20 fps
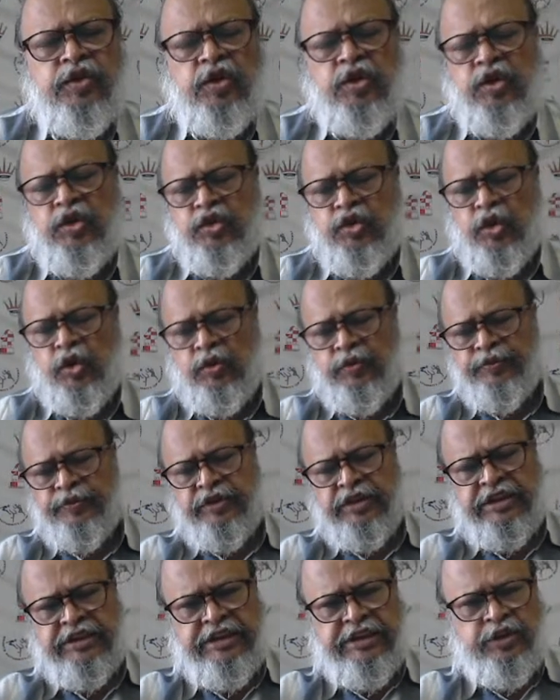So
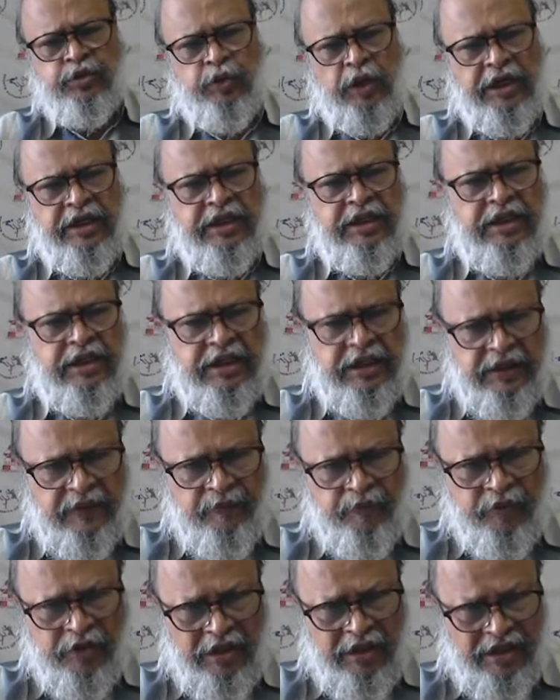this is what
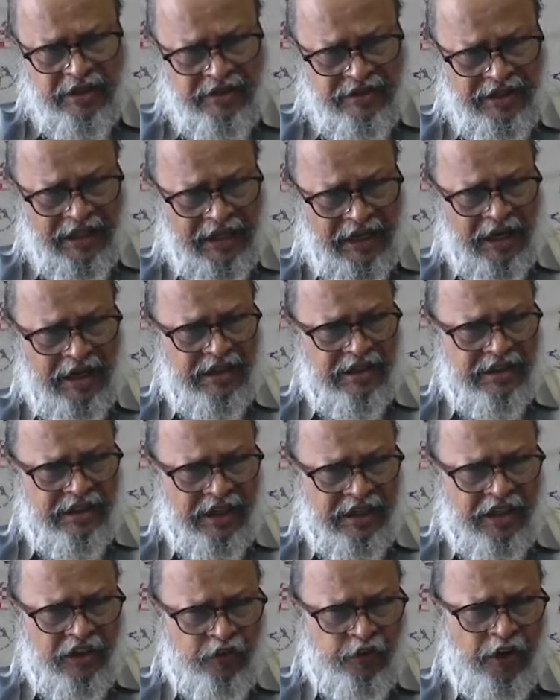the
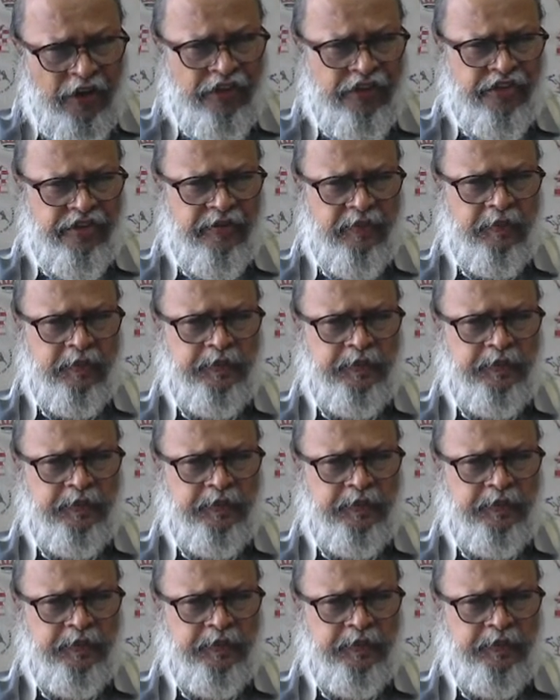defense.